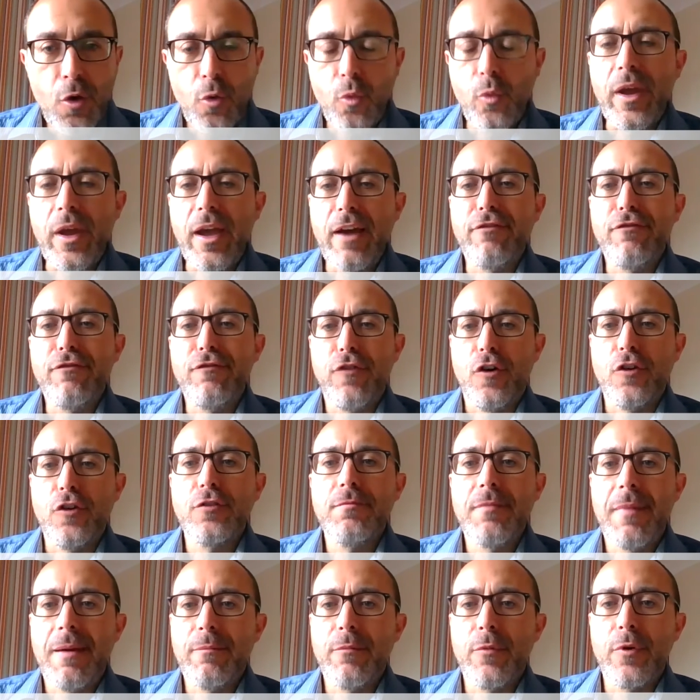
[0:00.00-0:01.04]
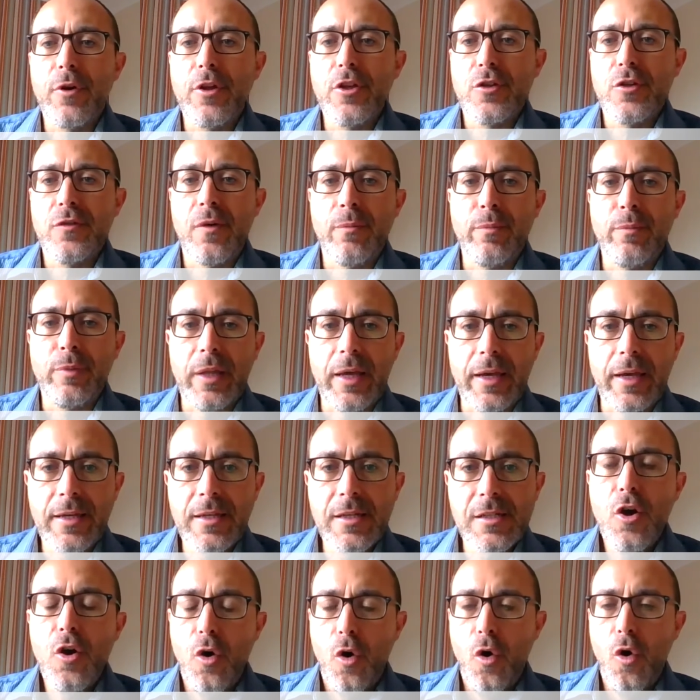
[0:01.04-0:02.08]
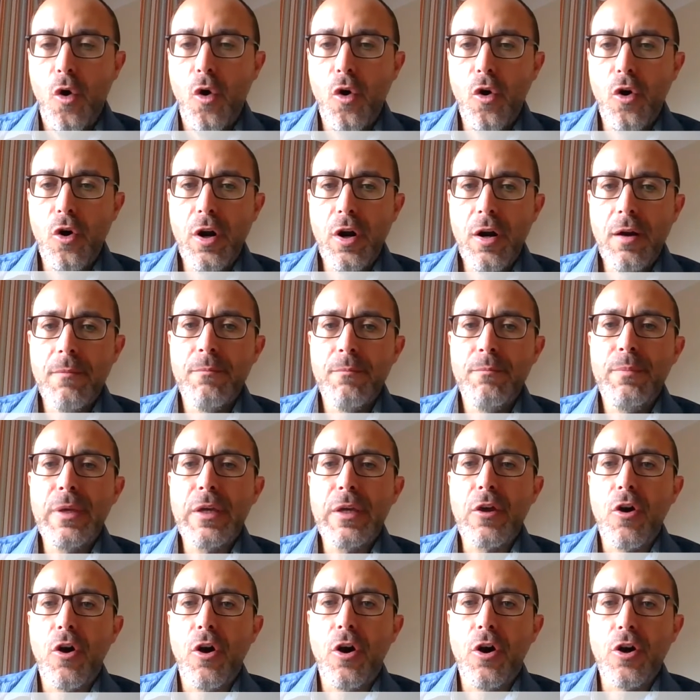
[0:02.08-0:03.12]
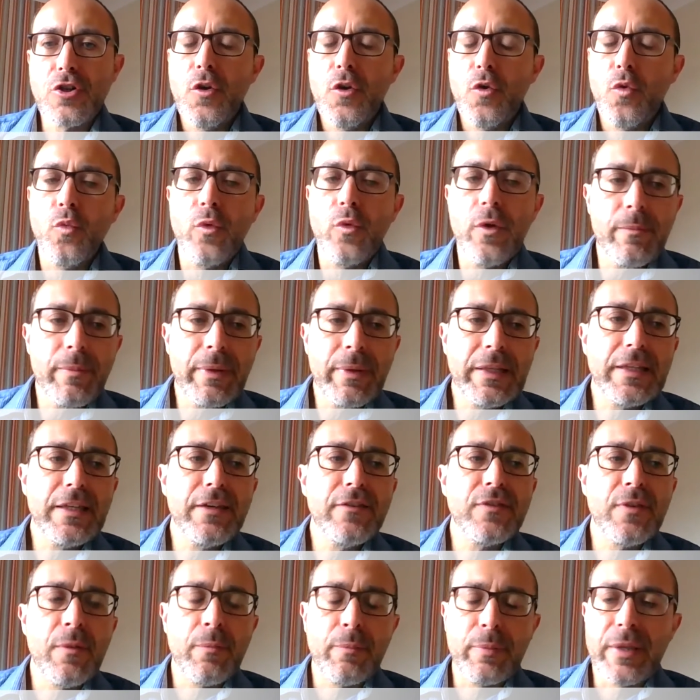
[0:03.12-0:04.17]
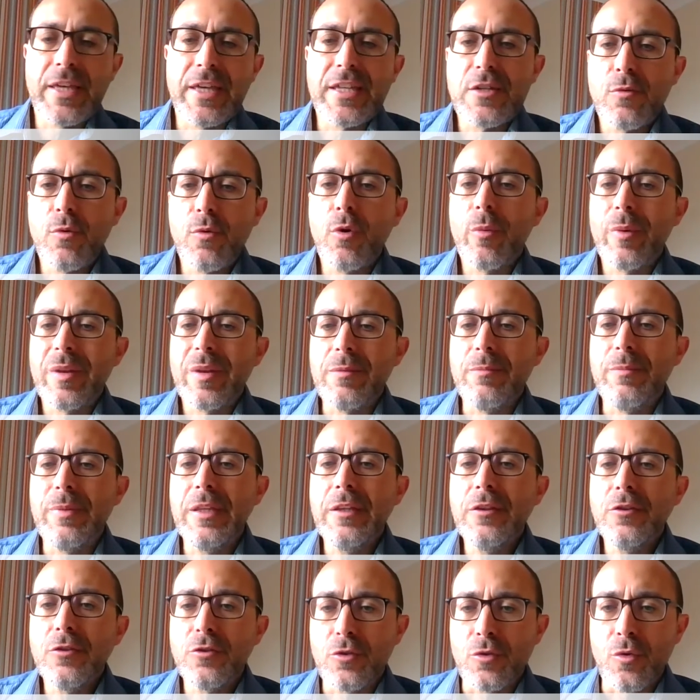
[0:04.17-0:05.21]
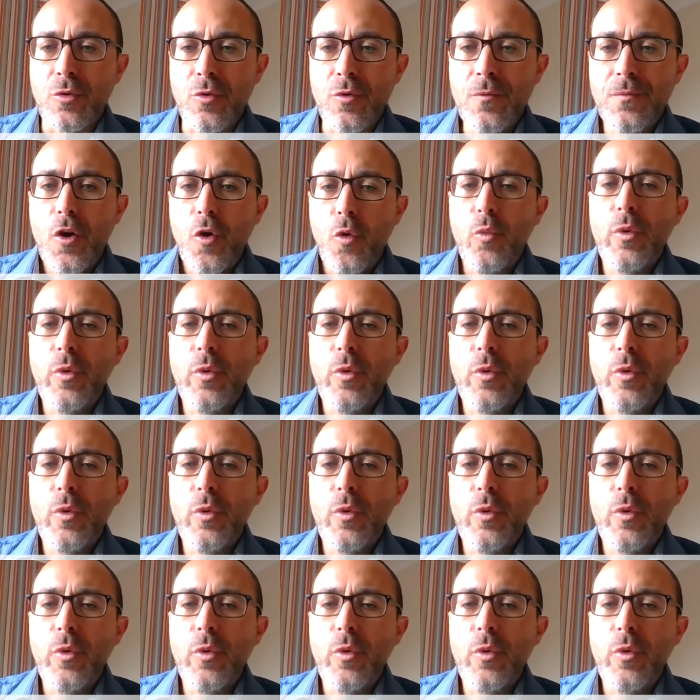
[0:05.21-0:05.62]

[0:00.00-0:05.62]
we have fond memories of a place, or because we believe the place we've already been to,